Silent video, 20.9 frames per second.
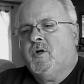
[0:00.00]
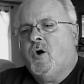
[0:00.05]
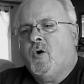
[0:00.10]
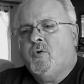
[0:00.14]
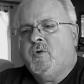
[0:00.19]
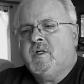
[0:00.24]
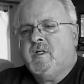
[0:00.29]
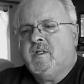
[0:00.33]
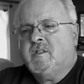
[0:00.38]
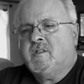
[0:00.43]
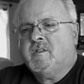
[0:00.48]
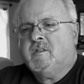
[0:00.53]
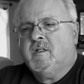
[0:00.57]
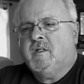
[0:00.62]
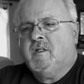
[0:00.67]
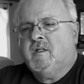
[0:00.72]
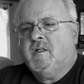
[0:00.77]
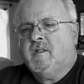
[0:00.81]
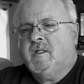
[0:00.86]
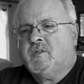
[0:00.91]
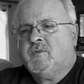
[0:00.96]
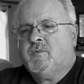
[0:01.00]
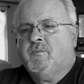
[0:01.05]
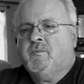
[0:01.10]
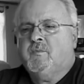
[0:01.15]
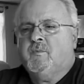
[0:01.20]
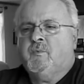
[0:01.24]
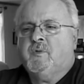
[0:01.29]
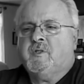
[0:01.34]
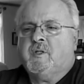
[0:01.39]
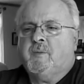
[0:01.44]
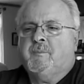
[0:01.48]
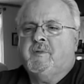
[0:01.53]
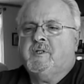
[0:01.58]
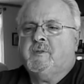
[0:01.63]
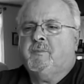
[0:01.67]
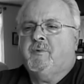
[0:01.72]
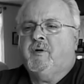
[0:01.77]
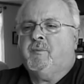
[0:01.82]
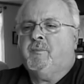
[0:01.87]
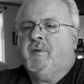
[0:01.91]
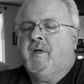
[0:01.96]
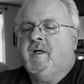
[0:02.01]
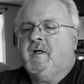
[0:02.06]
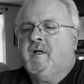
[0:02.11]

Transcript: coatings, uh, that's what the Pittsburgh